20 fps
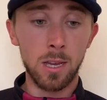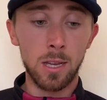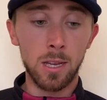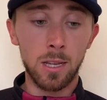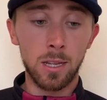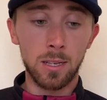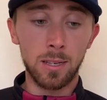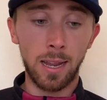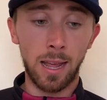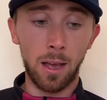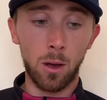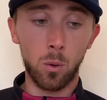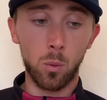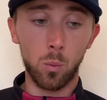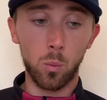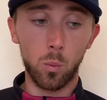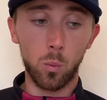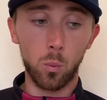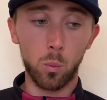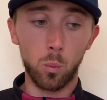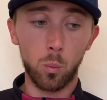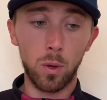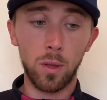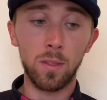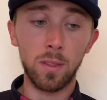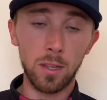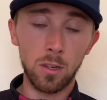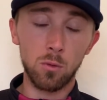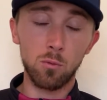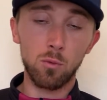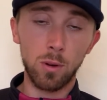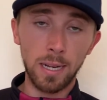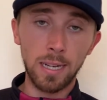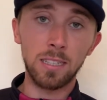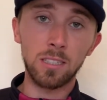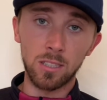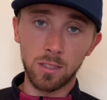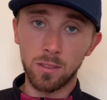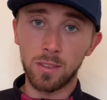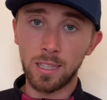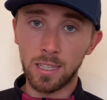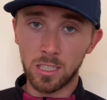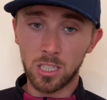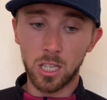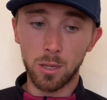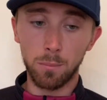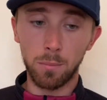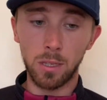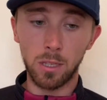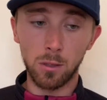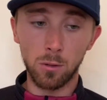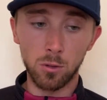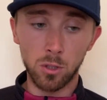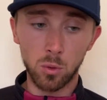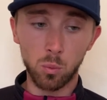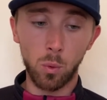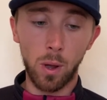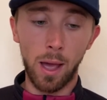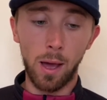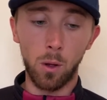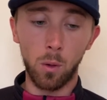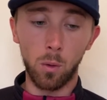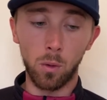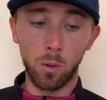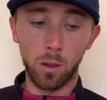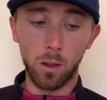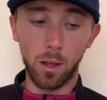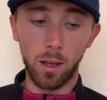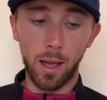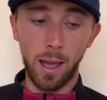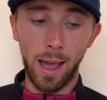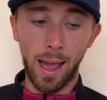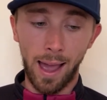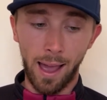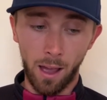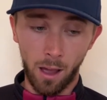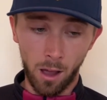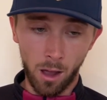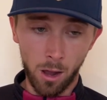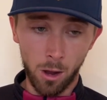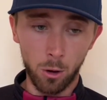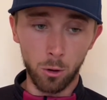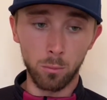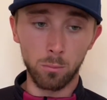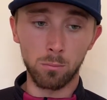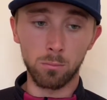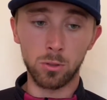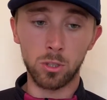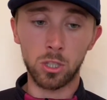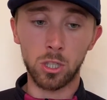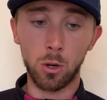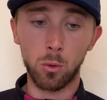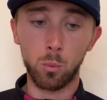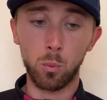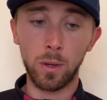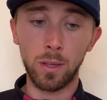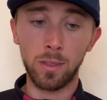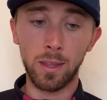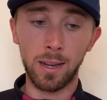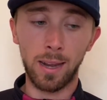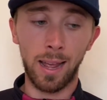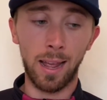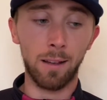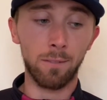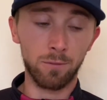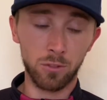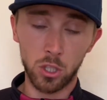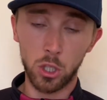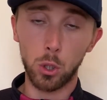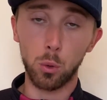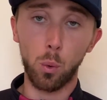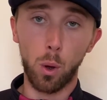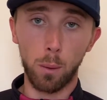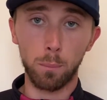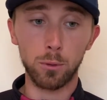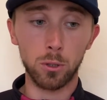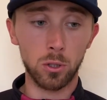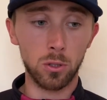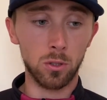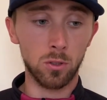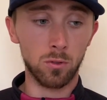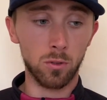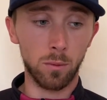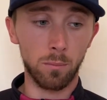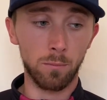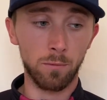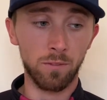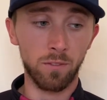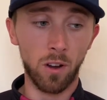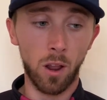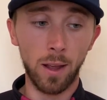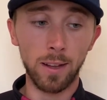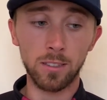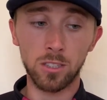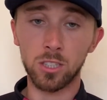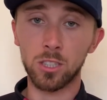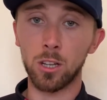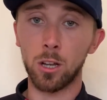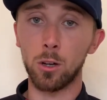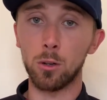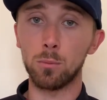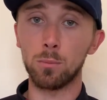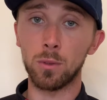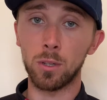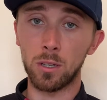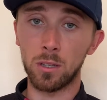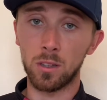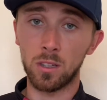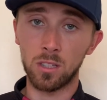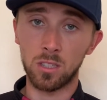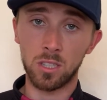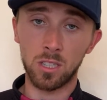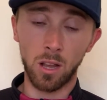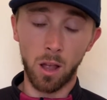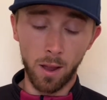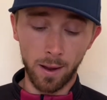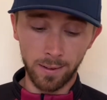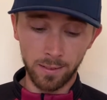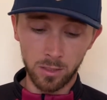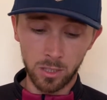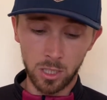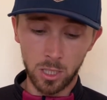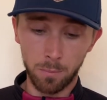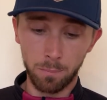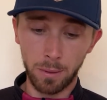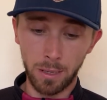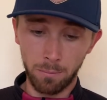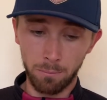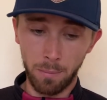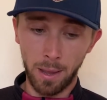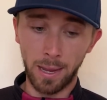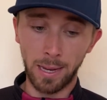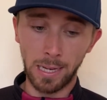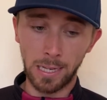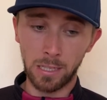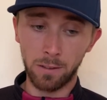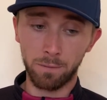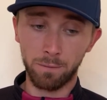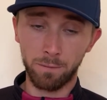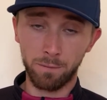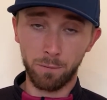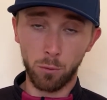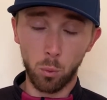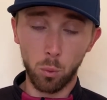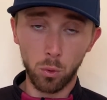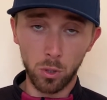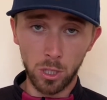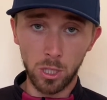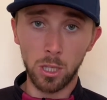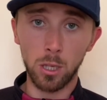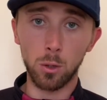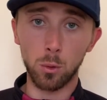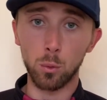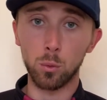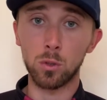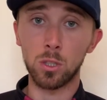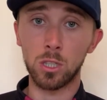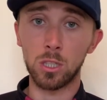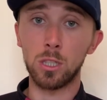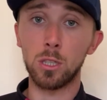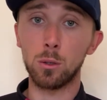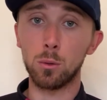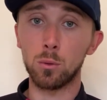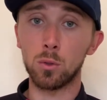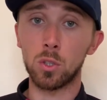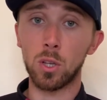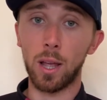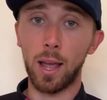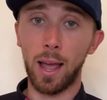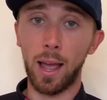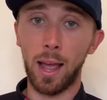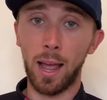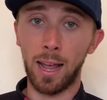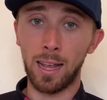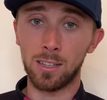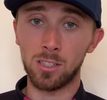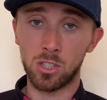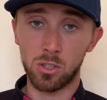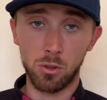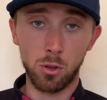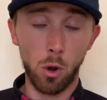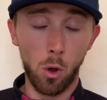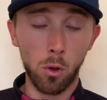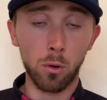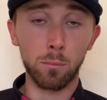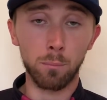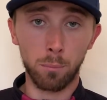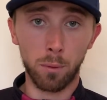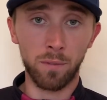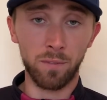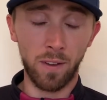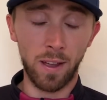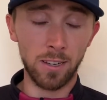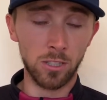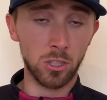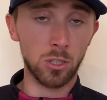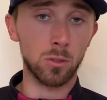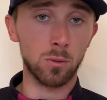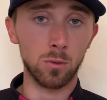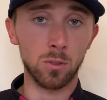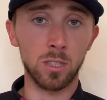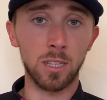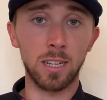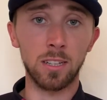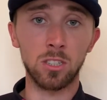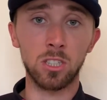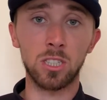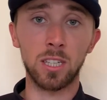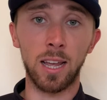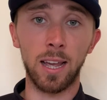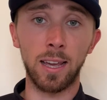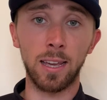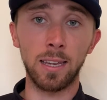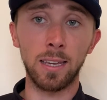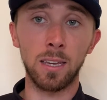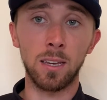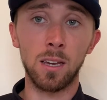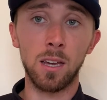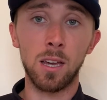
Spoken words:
Now, within reason, these can be used well at home. So we then have 2 options from FlightScope that are designed to be made for you to use as non-professionals, let's say,